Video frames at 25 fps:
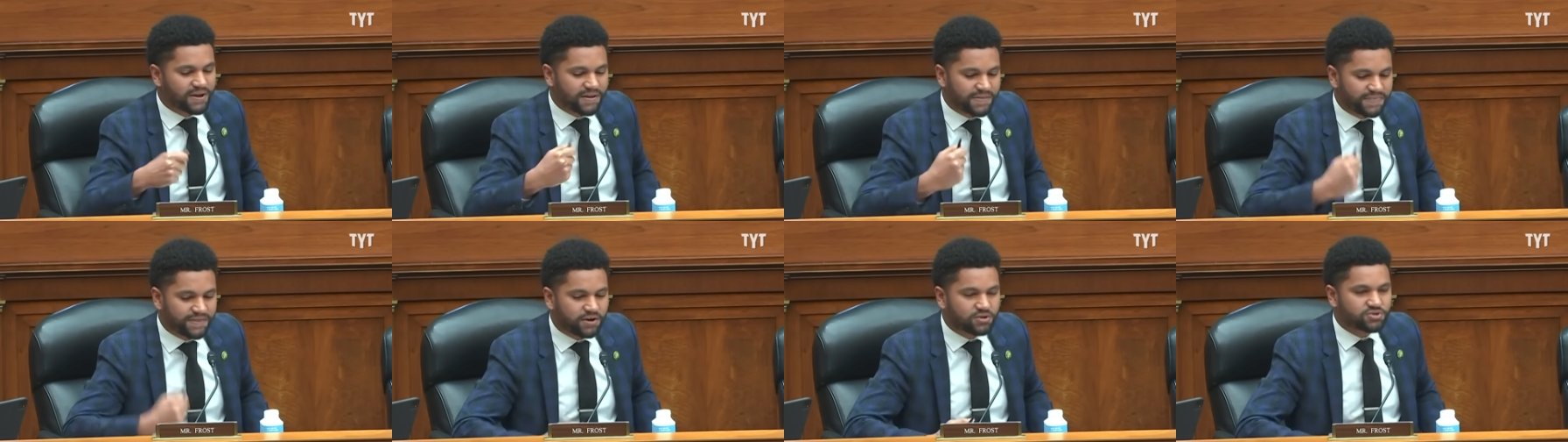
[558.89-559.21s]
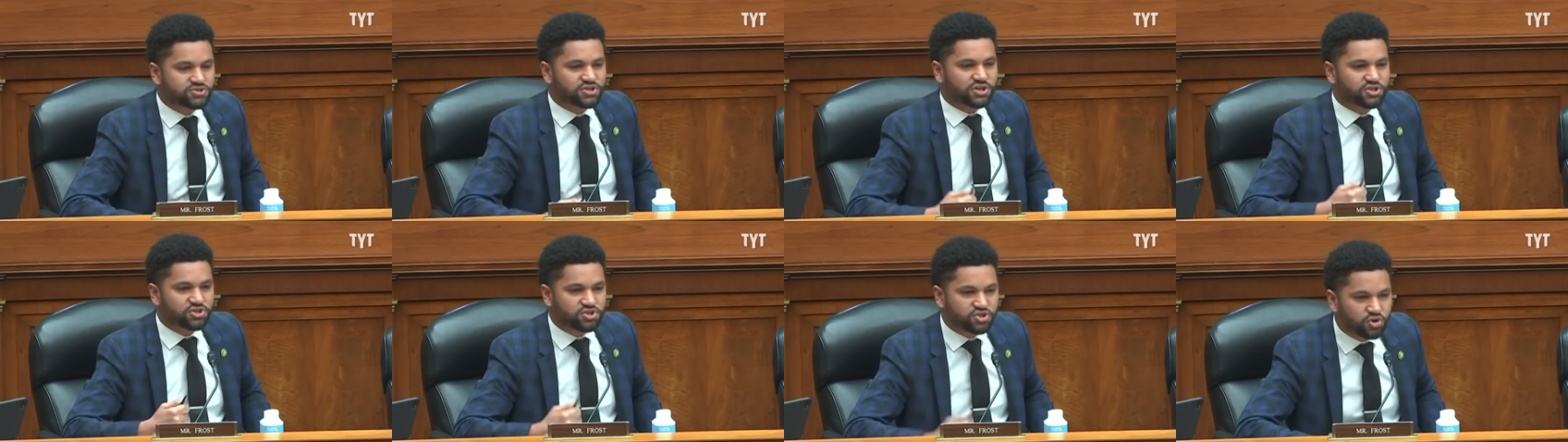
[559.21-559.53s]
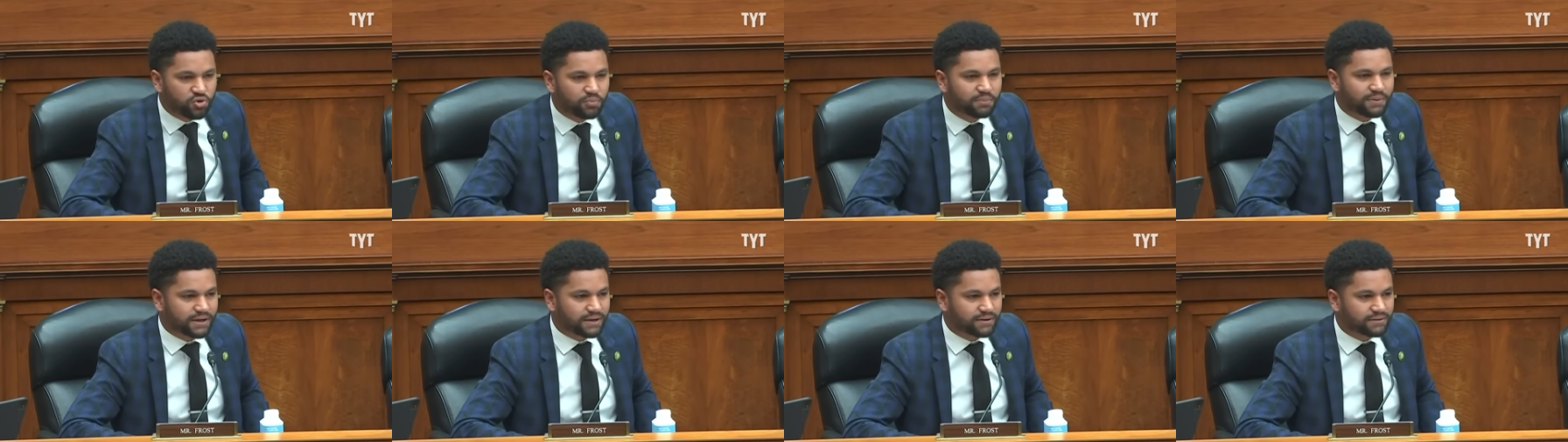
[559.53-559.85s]
there's a
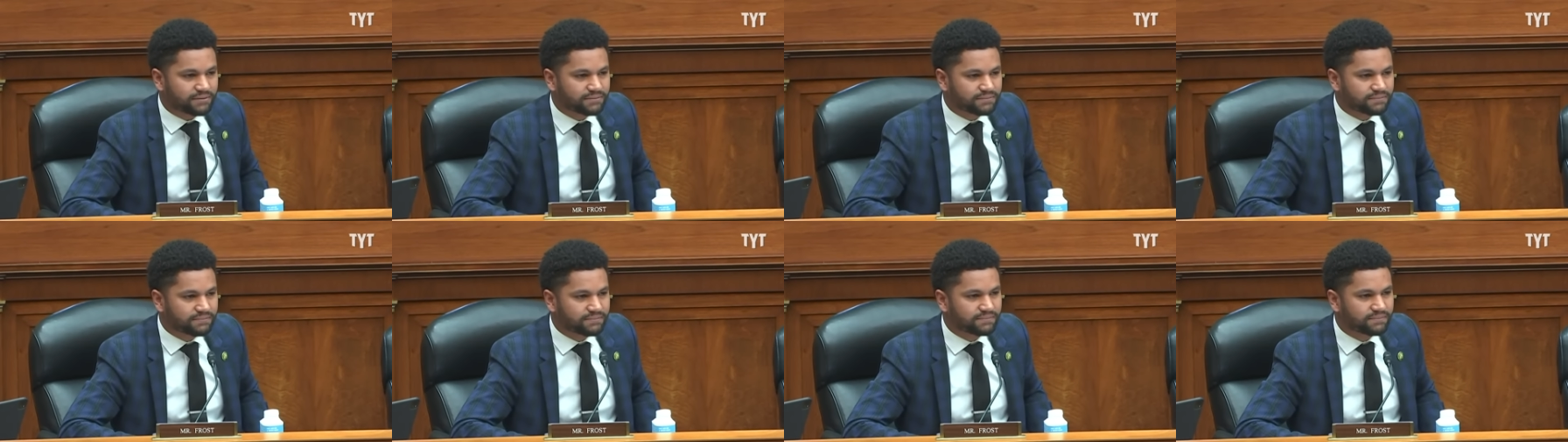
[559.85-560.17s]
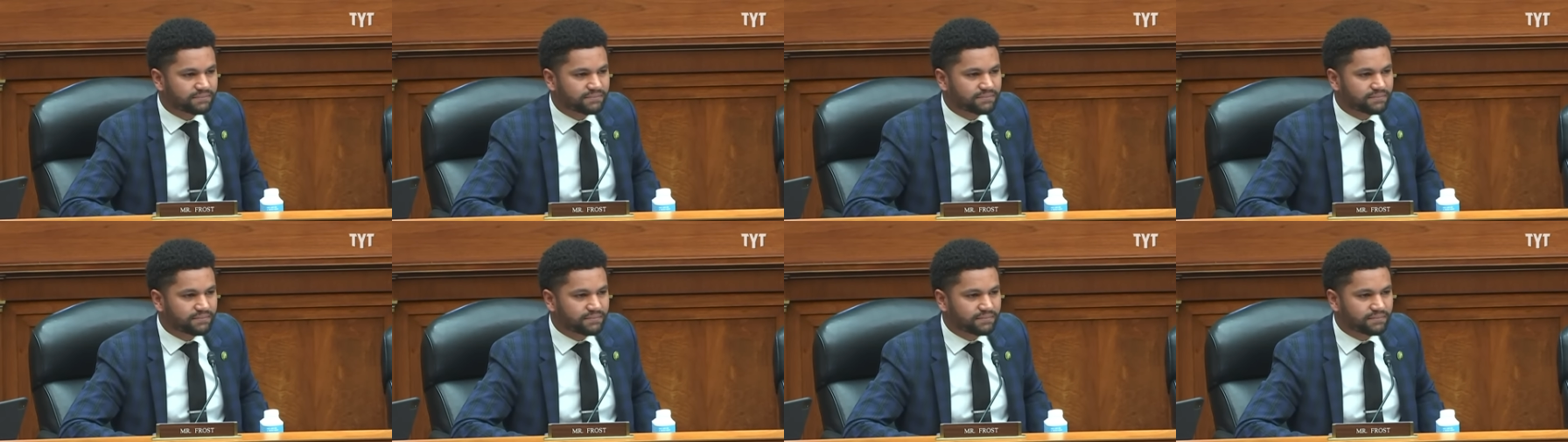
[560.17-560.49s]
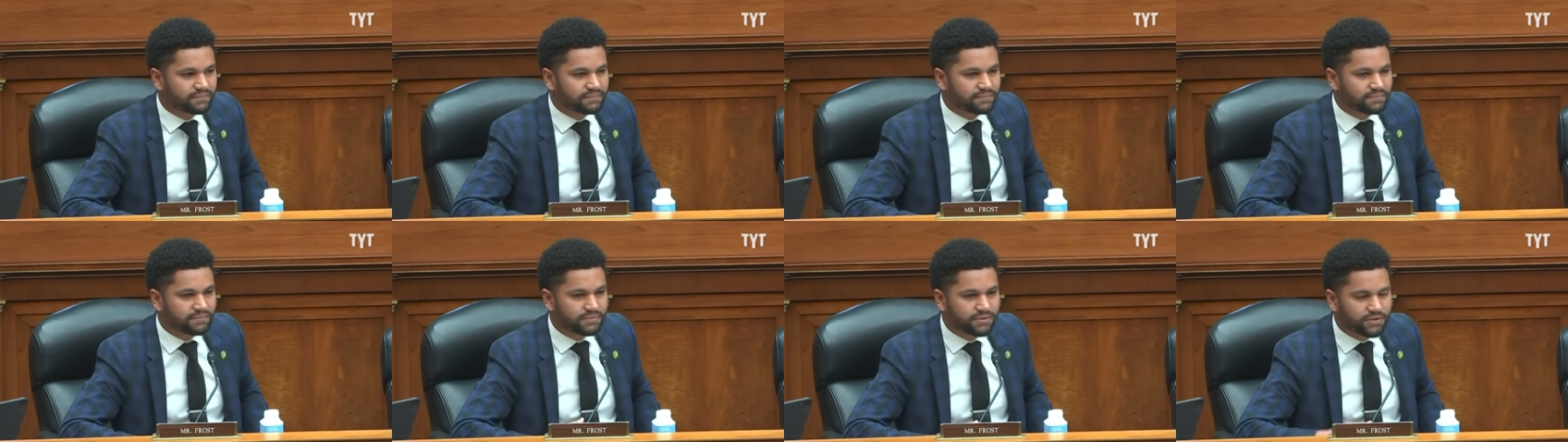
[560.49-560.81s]
human.
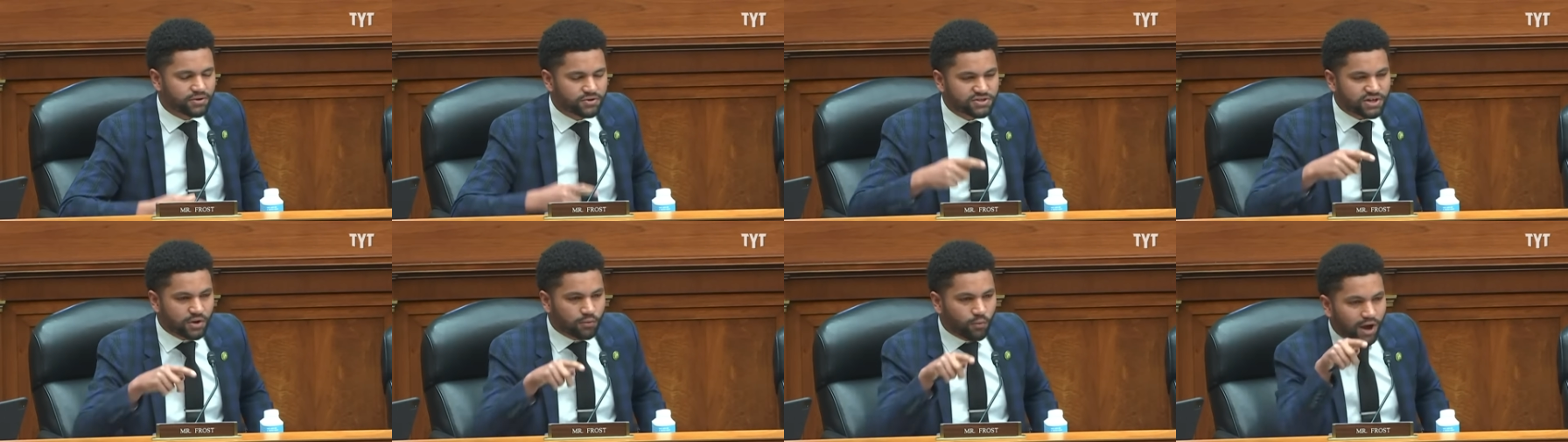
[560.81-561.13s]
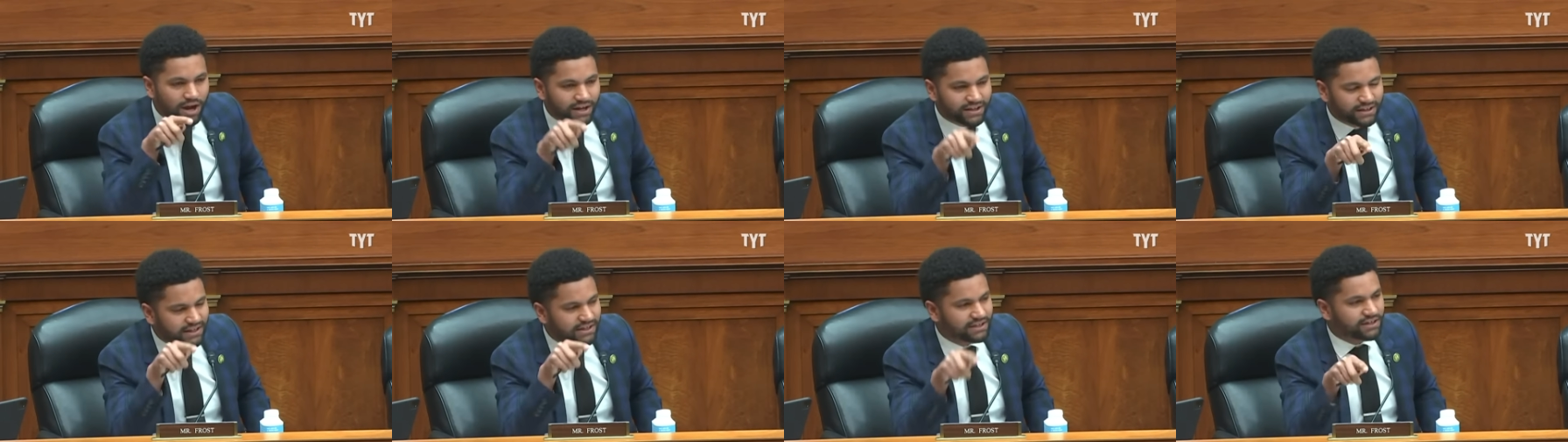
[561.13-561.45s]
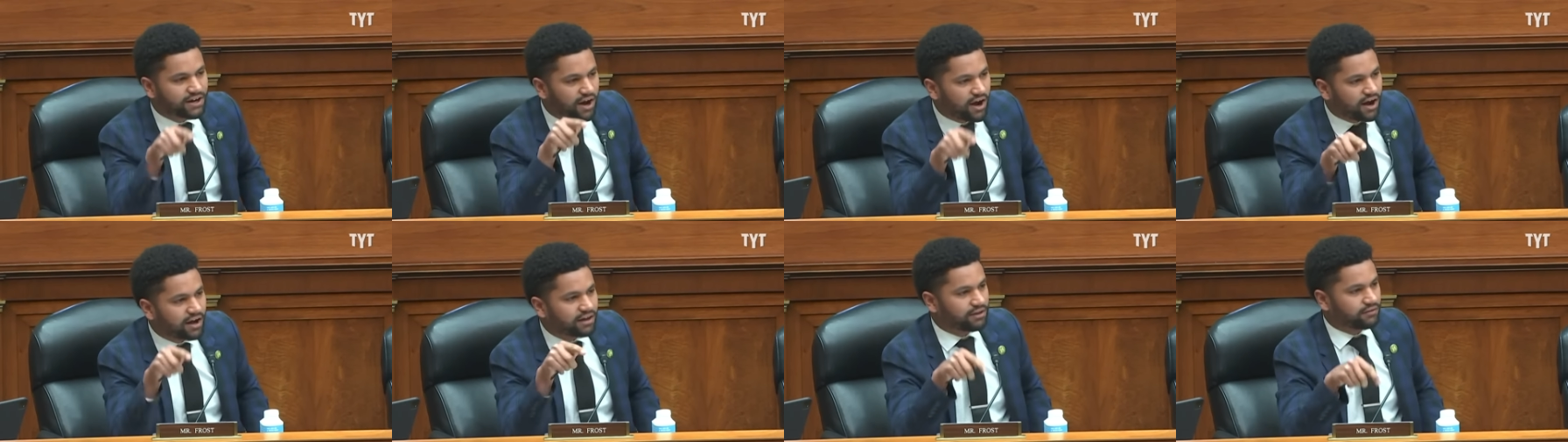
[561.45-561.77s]
There's a Joaquin
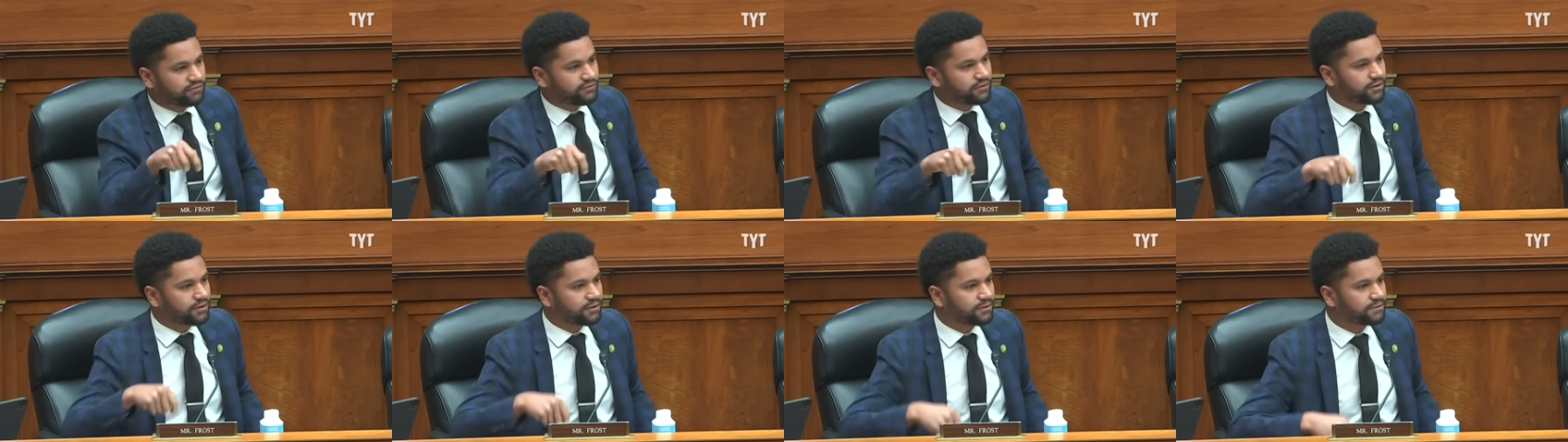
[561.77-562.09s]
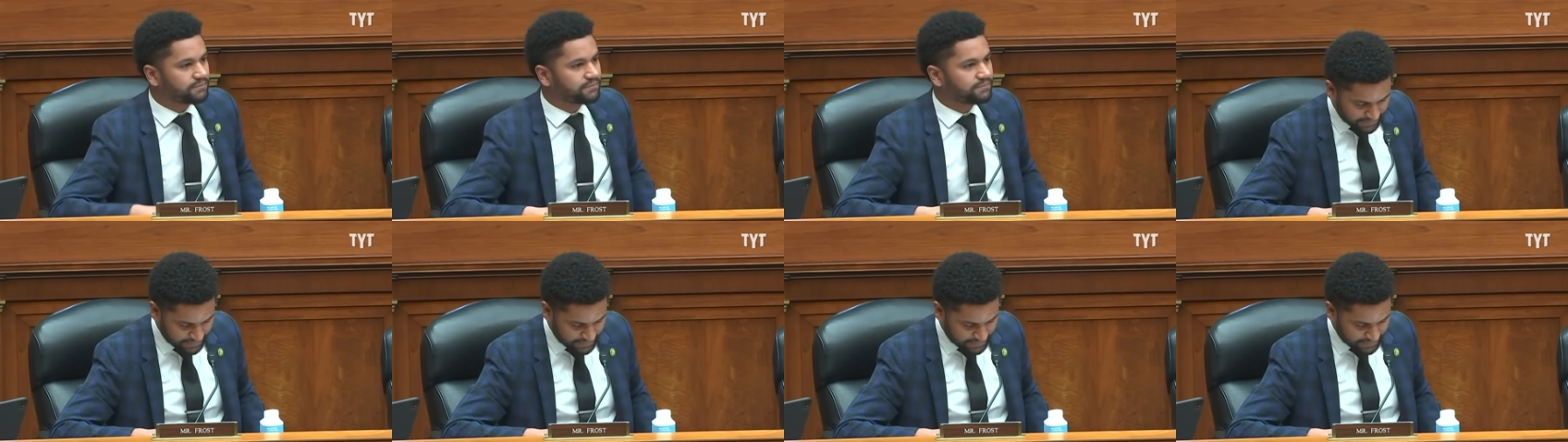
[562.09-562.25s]
Oliver.